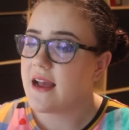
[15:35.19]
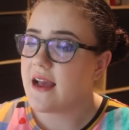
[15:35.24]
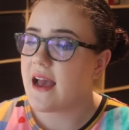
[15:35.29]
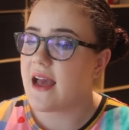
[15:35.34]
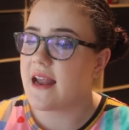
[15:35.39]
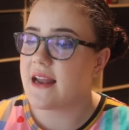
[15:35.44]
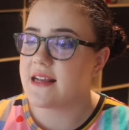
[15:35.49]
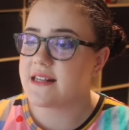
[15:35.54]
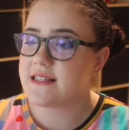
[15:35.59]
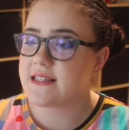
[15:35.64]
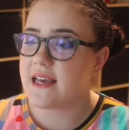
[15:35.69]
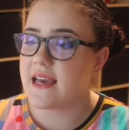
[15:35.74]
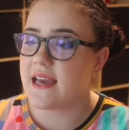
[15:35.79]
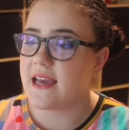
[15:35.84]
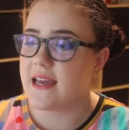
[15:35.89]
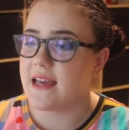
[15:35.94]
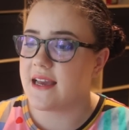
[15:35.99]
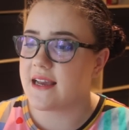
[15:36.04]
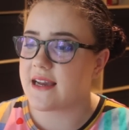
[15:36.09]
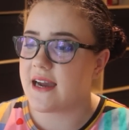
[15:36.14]
and it's
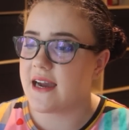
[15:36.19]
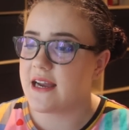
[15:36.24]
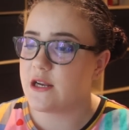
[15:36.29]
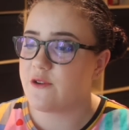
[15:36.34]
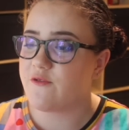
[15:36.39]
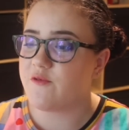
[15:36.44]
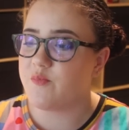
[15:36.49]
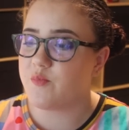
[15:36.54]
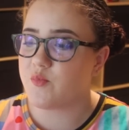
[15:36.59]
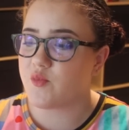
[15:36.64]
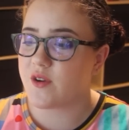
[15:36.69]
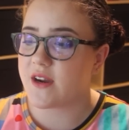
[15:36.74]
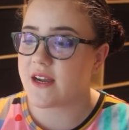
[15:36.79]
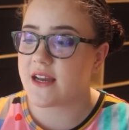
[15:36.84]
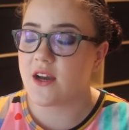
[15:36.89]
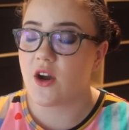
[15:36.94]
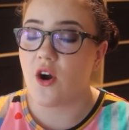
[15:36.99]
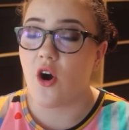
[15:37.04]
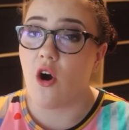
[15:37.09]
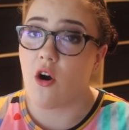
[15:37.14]
a kind of
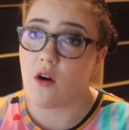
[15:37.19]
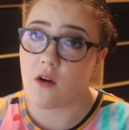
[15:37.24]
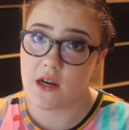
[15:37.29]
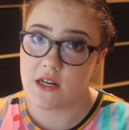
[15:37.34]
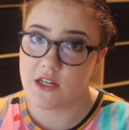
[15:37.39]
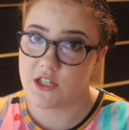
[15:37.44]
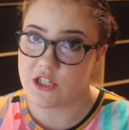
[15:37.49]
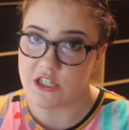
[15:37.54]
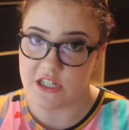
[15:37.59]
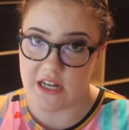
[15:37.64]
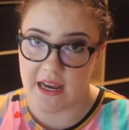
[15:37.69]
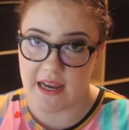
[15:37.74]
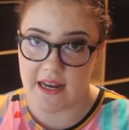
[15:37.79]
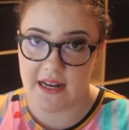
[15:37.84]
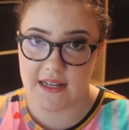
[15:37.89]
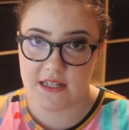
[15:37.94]
brick orange shade.